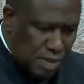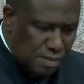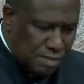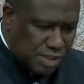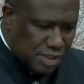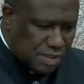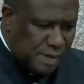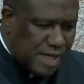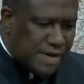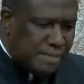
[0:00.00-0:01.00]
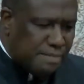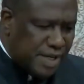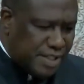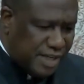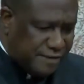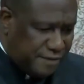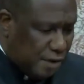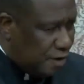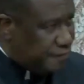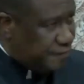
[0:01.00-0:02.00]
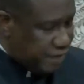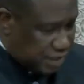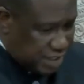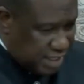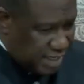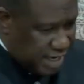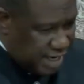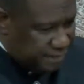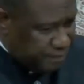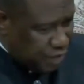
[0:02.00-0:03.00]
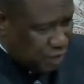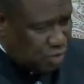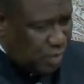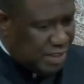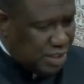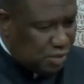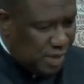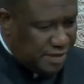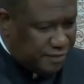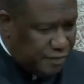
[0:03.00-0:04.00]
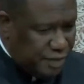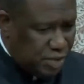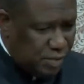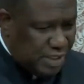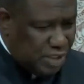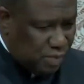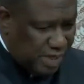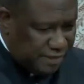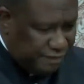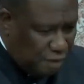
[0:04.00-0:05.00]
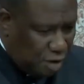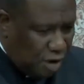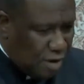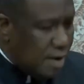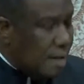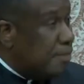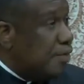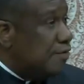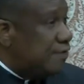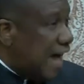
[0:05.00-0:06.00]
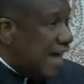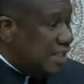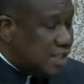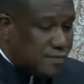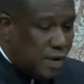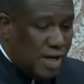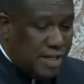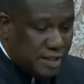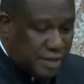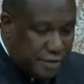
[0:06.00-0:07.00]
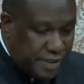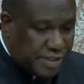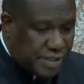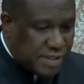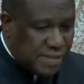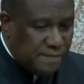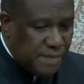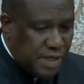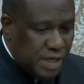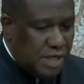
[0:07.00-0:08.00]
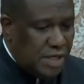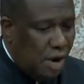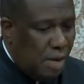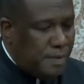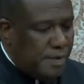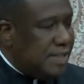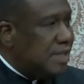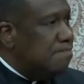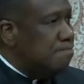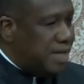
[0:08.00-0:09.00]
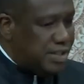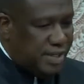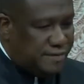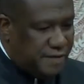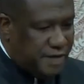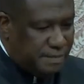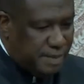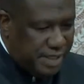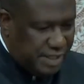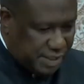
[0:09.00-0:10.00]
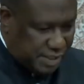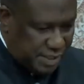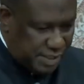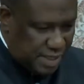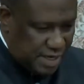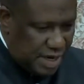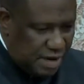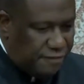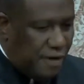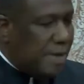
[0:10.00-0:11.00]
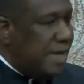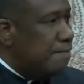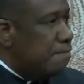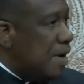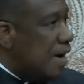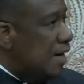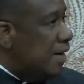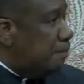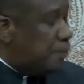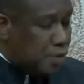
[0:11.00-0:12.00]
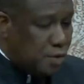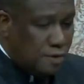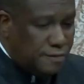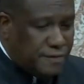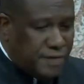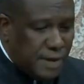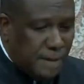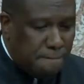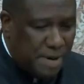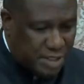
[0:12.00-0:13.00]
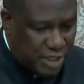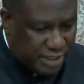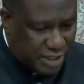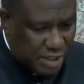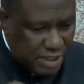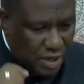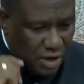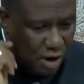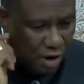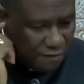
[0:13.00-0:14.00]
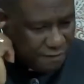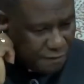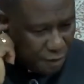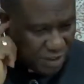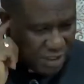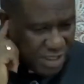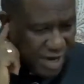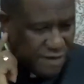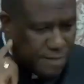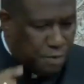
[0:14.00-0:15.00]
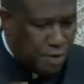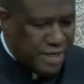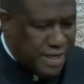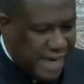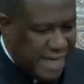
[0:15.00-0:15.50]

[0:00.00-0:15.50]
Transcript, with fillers: Mr. Speaker, the budget for fiscal year 2023-2024 provides for an increase in the operating budget for the police from an, an approved budget of 47.97